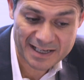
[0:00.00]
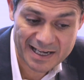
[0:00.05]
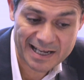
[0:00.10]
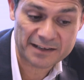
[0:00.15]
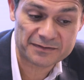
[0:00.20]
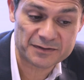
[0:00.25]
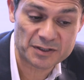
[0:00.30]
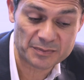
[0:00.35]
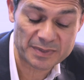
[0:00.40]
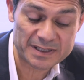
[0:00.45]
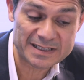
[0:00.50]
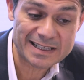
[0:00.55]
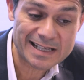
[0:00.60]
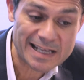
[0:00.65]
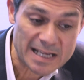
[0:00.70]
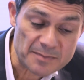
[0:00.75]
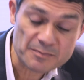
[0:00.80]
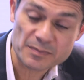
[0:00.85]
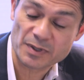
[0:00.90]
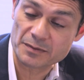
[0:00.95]
have to be
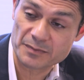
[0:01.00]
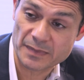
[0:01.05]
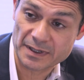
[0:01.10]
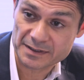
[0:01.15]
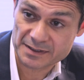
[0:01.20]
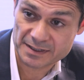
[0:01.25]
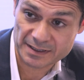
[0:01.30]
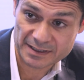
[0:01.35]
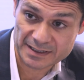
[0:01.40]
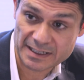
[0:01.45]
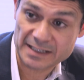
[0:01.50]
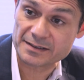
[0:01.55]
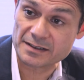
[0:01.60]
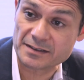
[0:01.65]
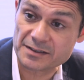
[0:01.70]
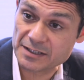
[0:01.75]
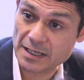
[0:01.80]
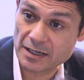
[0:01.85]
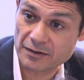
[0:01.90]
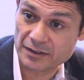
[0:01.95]
implemented
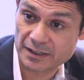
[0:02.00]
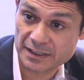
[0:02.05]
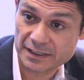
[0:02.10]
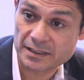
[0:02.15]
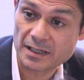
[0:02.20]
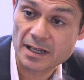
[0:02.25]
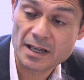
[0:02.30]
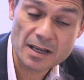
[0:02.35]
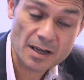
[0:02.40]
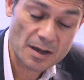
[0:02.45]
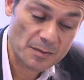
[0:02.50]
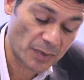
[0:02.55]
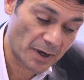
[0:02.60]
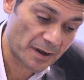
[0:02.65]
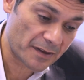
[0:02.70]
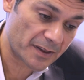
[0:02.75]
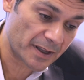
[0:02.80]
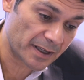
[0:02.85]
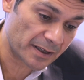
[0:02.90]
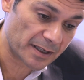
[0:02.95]
necessarily by
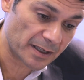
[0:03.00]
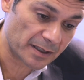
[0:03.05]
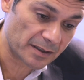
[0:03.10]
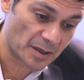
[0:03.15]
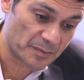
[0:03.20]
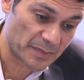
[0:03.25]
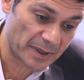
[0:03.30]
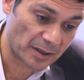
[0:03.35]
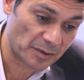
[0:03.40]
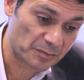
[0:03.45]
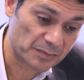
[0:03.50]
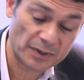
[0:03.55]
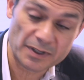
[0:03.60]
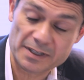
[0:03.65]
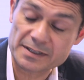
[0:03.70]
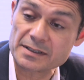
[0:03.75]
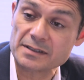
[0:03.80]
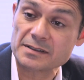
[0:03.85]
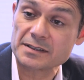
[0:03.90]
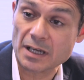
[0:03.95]
thinking about
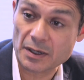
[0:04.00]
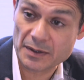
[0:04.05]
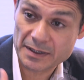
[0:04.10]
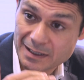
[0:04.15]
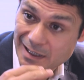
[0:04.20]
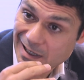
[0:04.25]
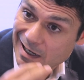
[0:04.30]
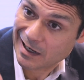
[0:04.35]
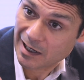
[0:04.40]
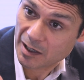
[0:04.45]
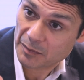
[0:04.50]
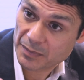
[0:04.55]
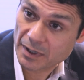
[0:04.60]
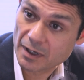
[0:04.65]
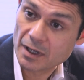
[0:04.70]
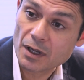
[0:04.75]
prices going up.